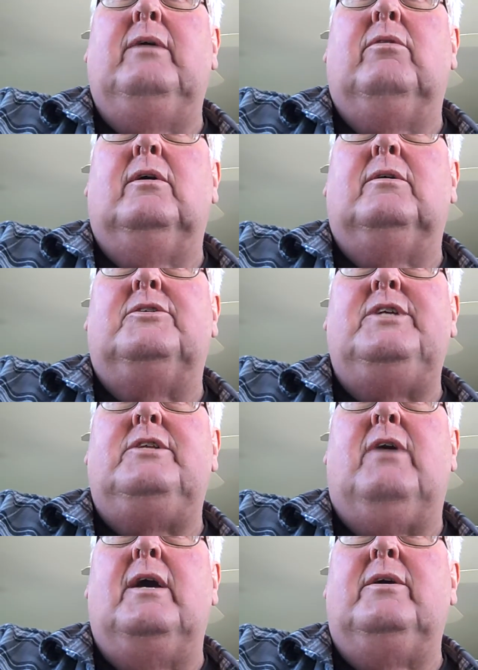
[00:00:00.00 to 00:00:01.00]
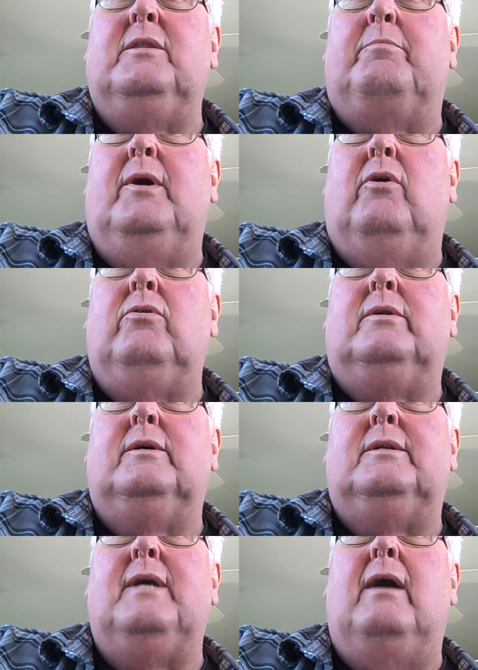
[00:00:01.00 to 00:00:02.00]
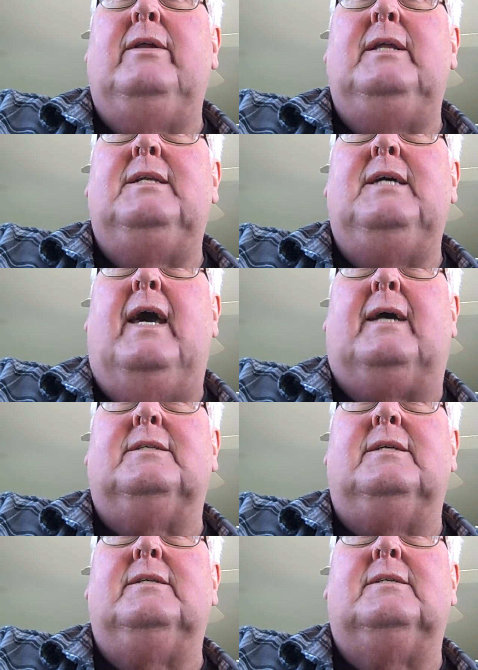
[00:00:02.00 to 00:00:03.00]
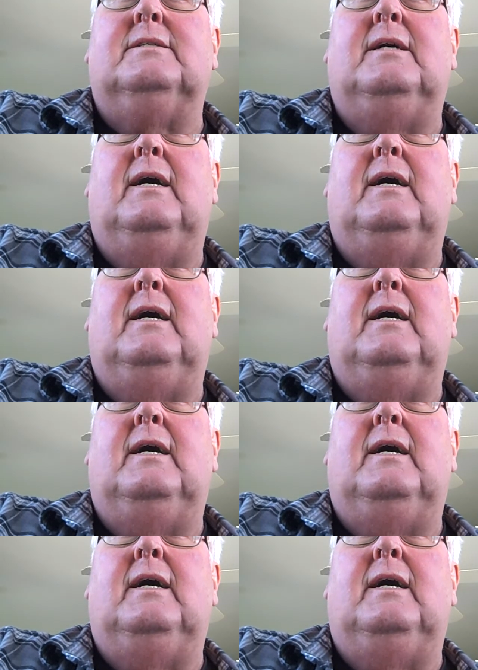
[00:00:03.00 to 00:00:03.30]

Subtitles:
were sea trialing the boat down in Texas,